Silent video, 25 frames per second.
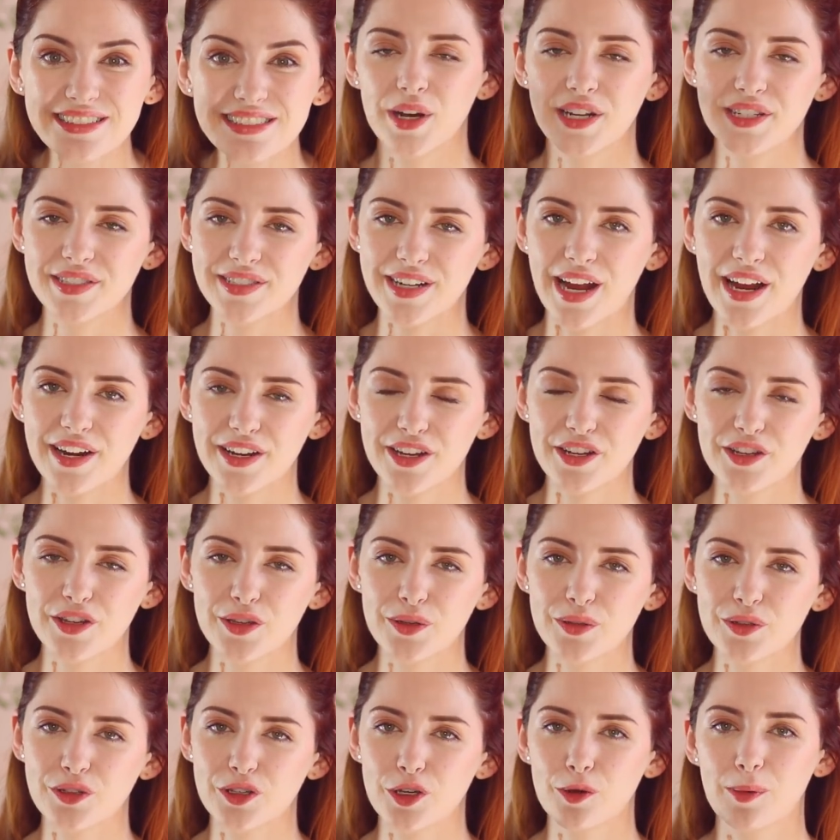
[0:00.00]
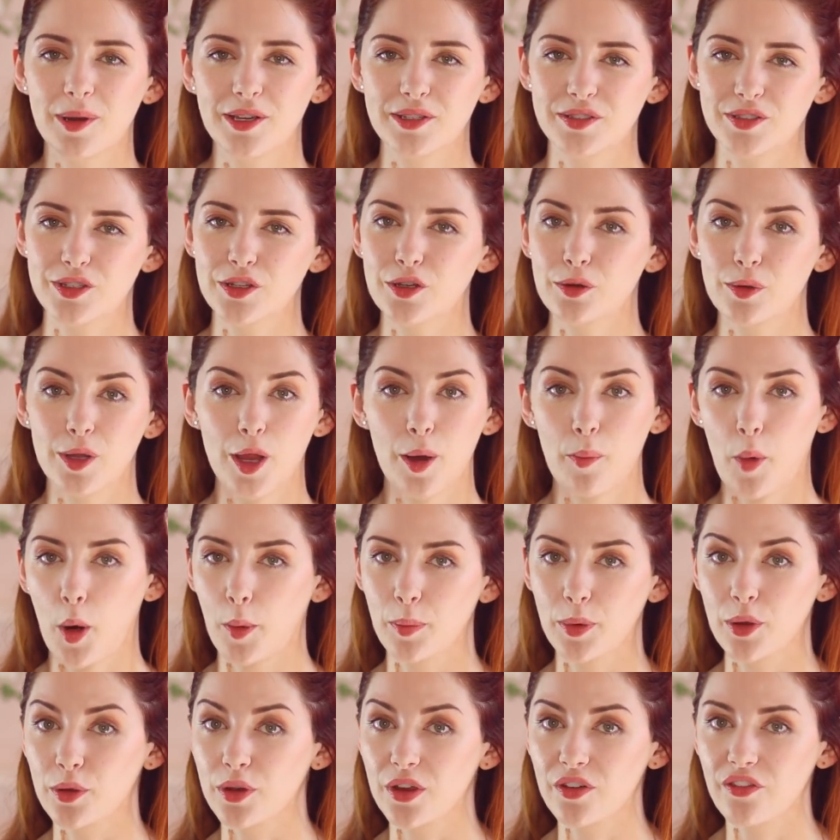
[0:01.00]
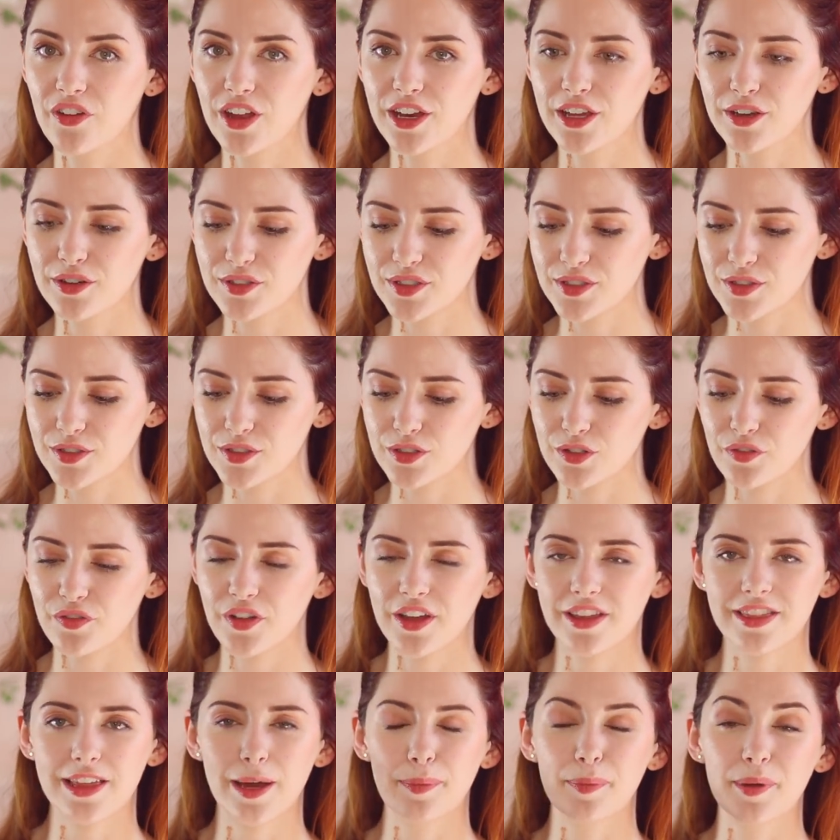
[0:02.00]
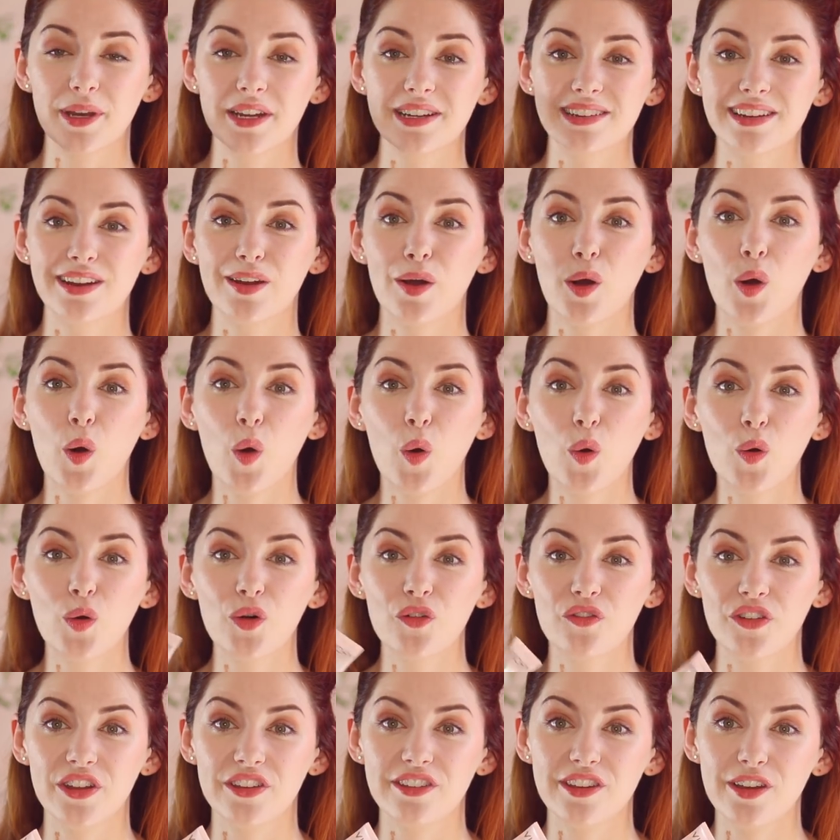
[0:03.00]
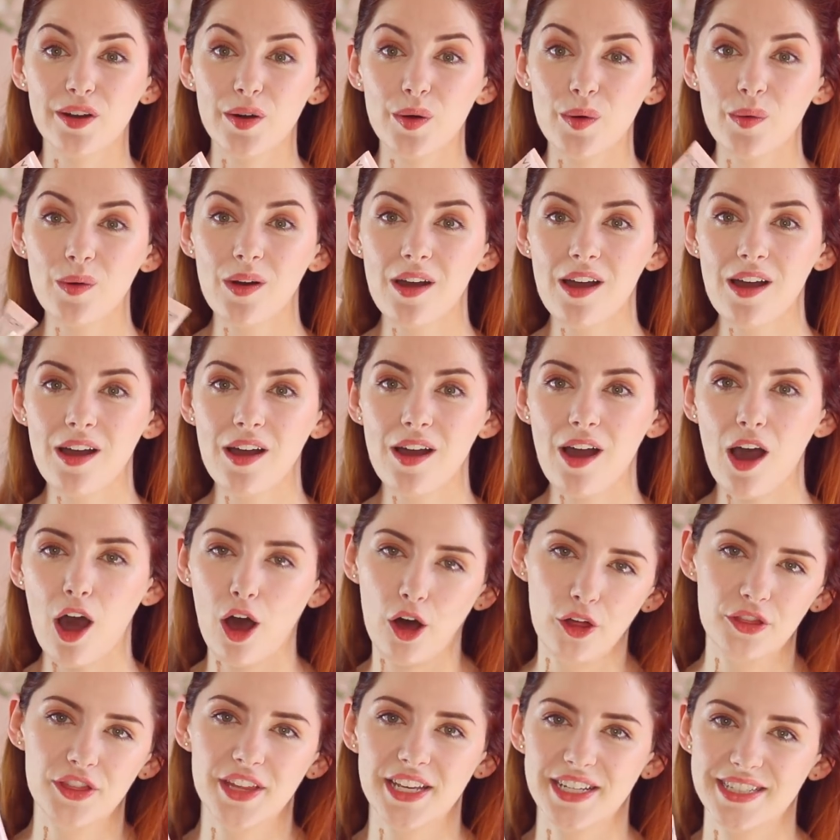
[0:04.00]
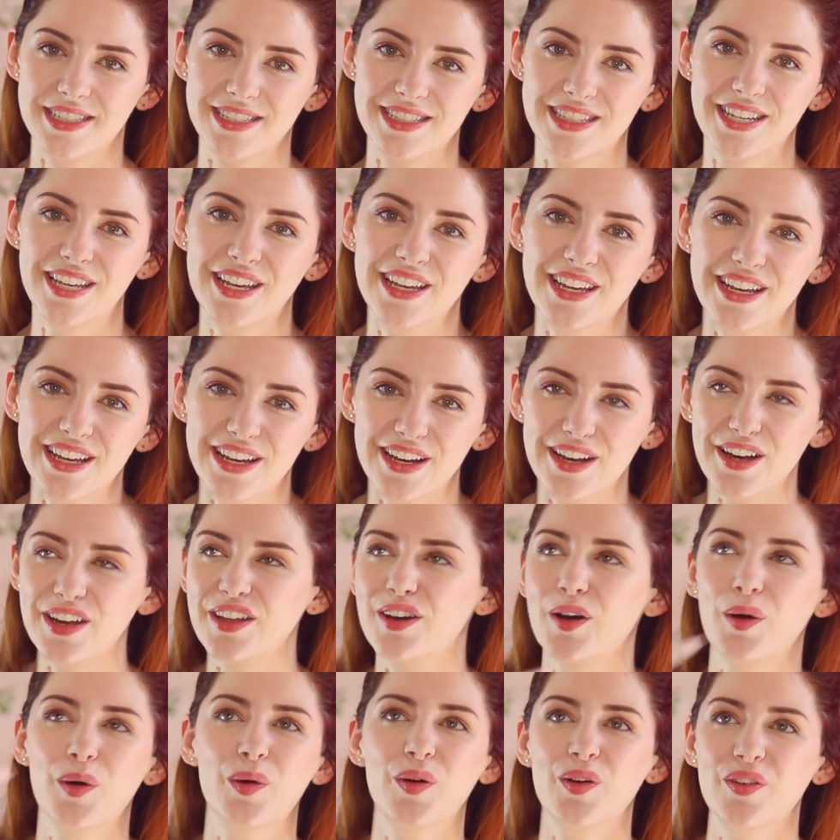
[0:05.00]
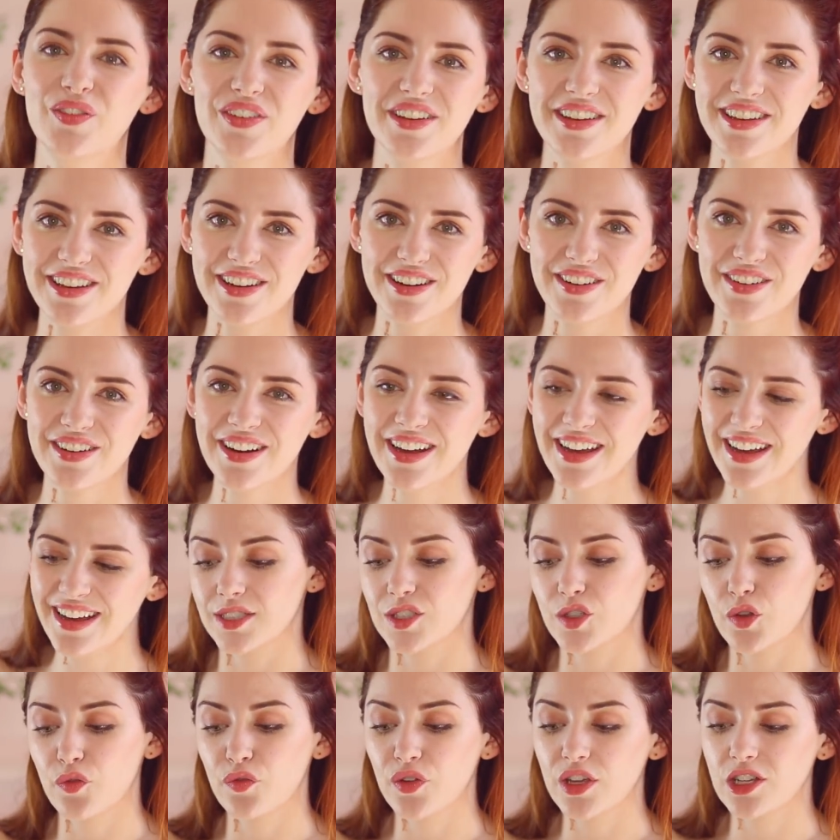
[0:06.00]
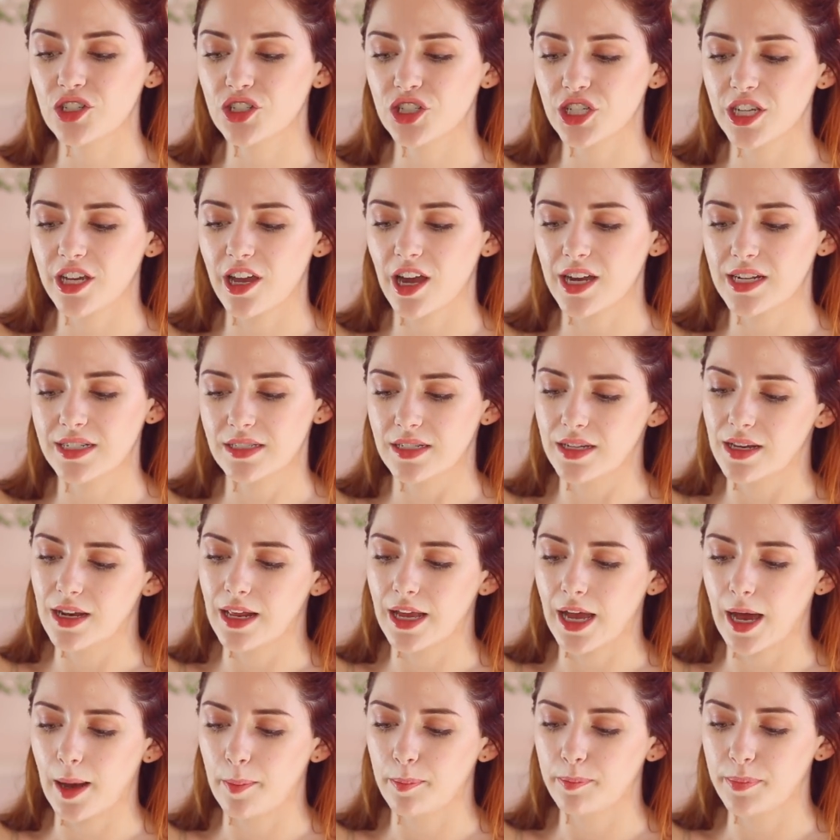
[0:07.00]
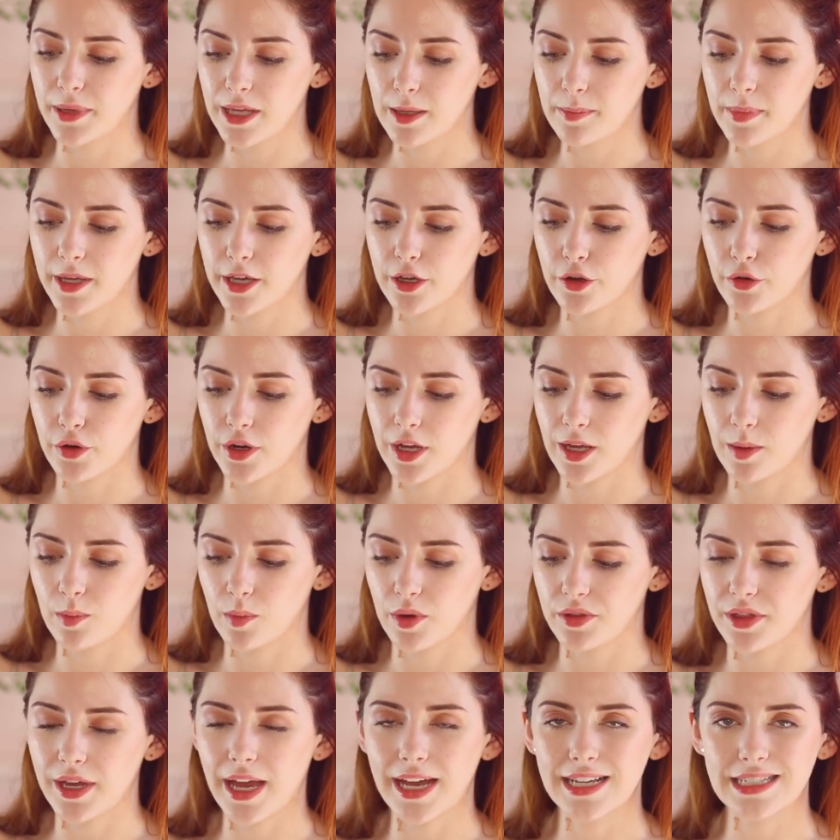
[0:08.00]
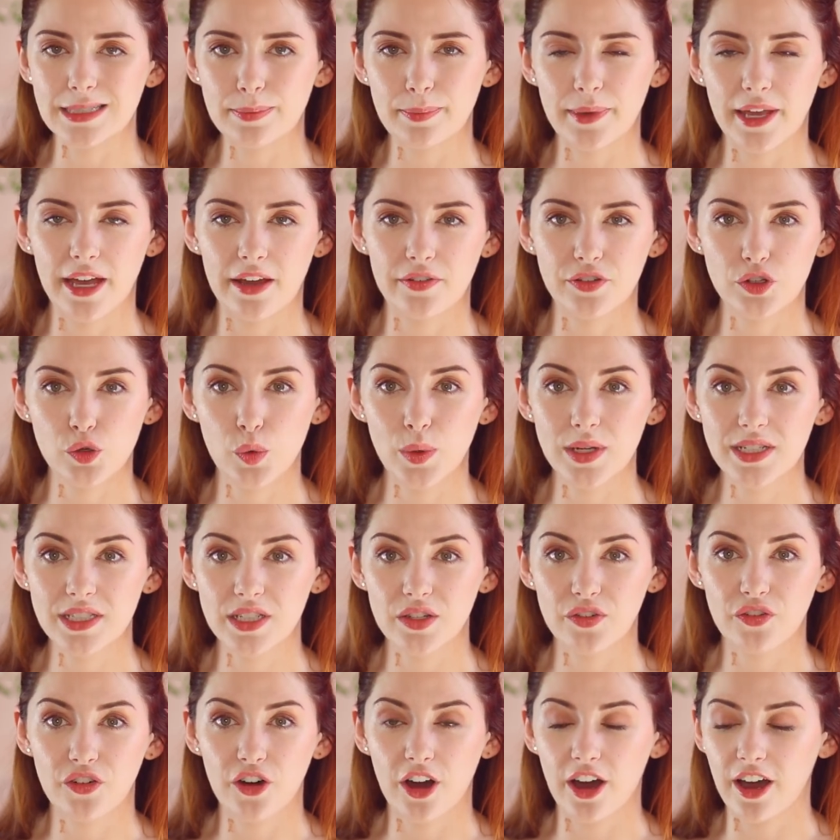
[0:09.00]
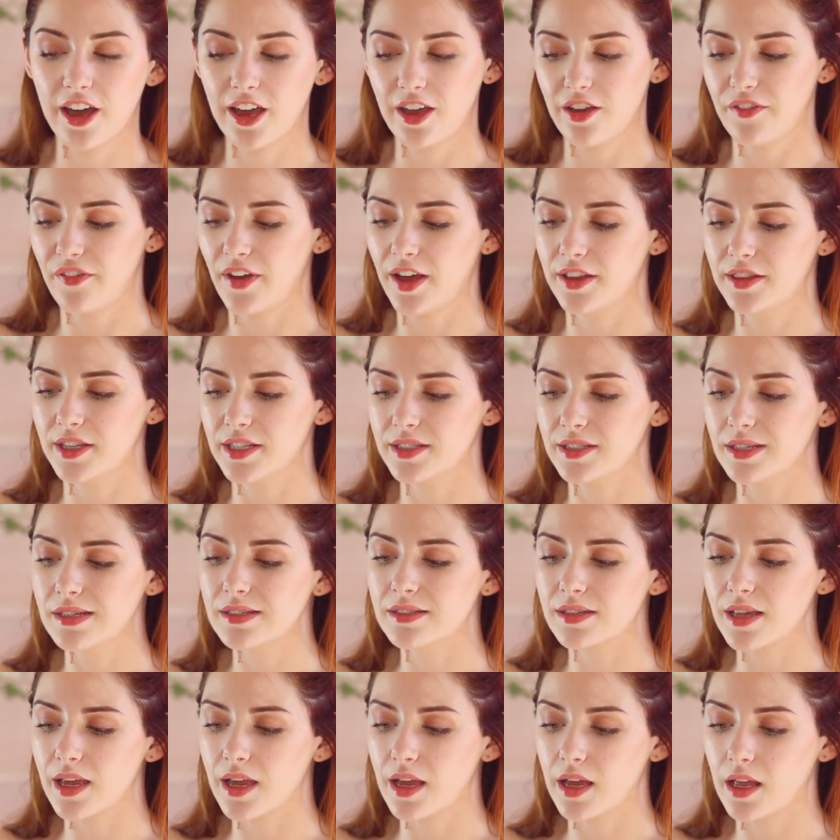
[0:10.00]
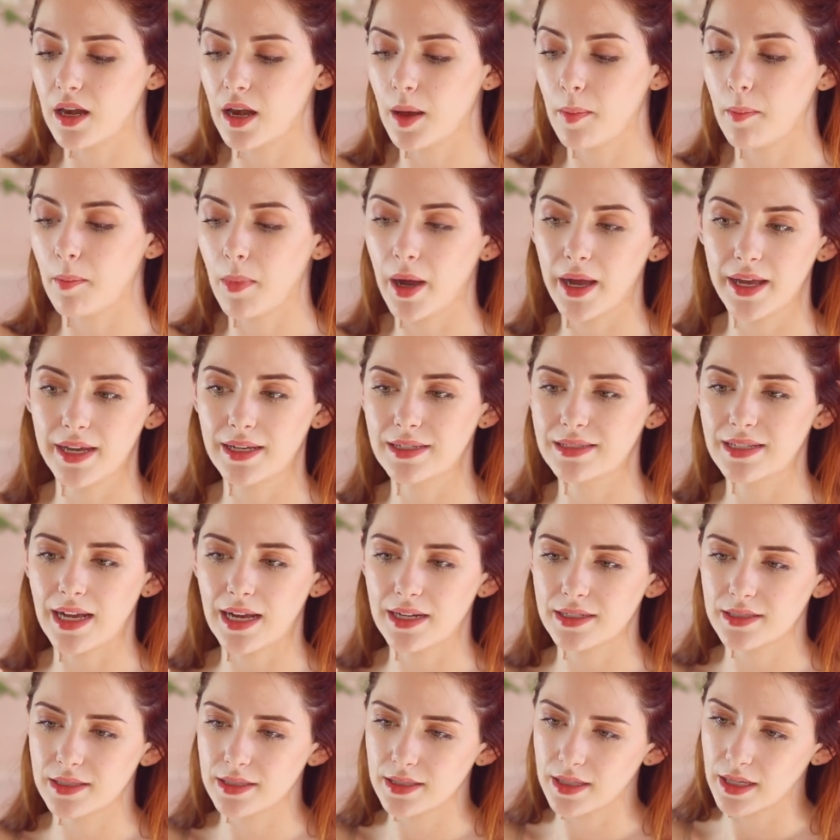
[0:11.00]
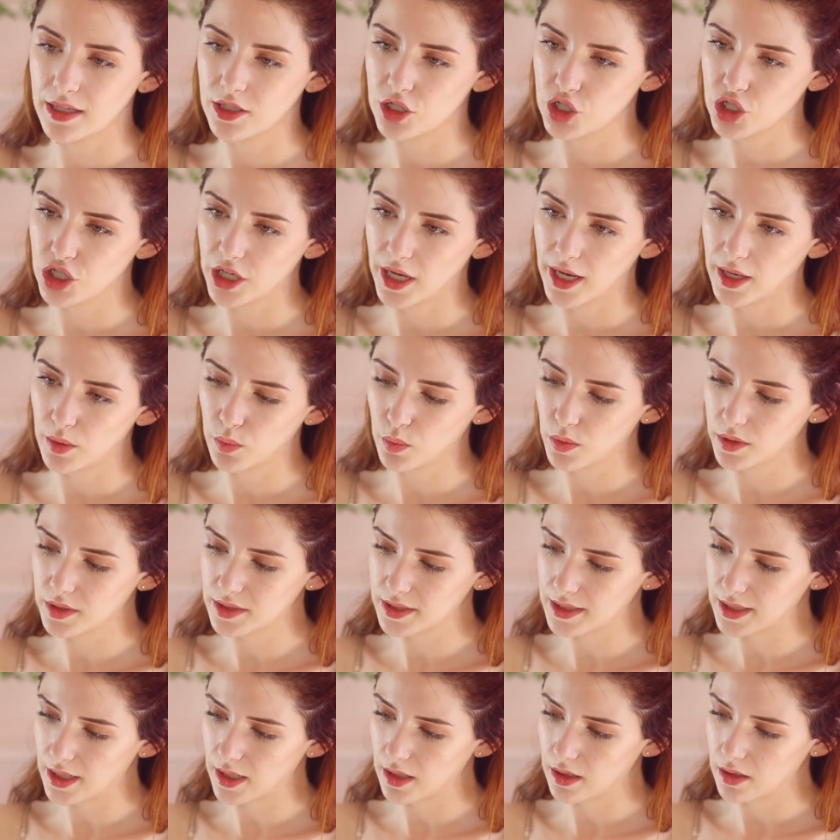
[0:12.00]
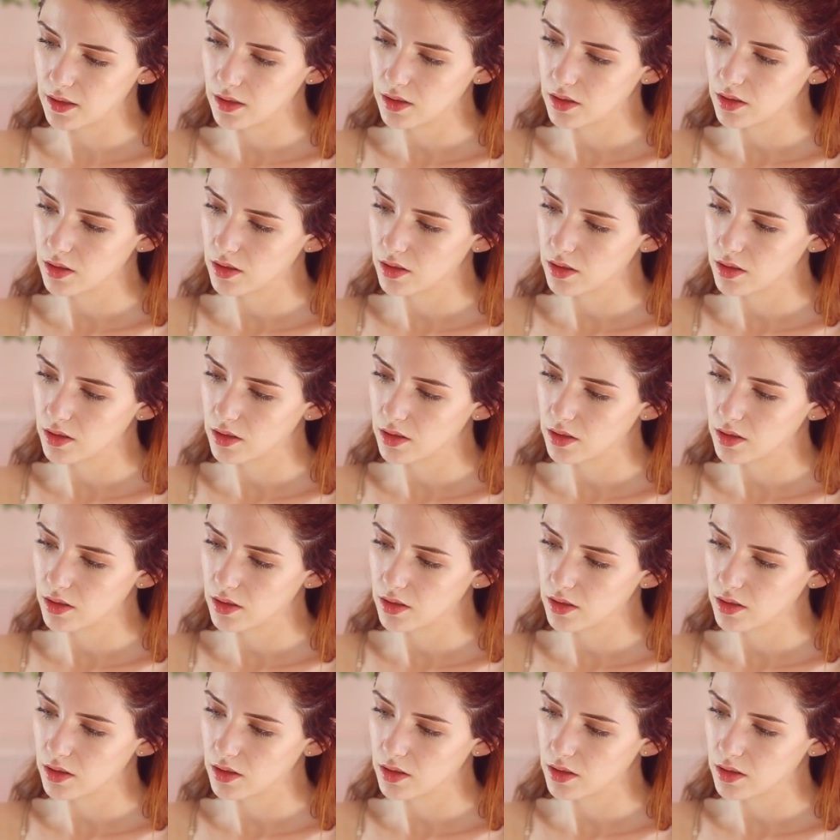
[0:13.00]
When I started YouTube, I used to do a lot more beauty videos and stuff like that, but I did a whole video on this. A whole video. It's the Vichy Idealia BB Cream with SPF 25, and this is in my exact skin shade. What is it? It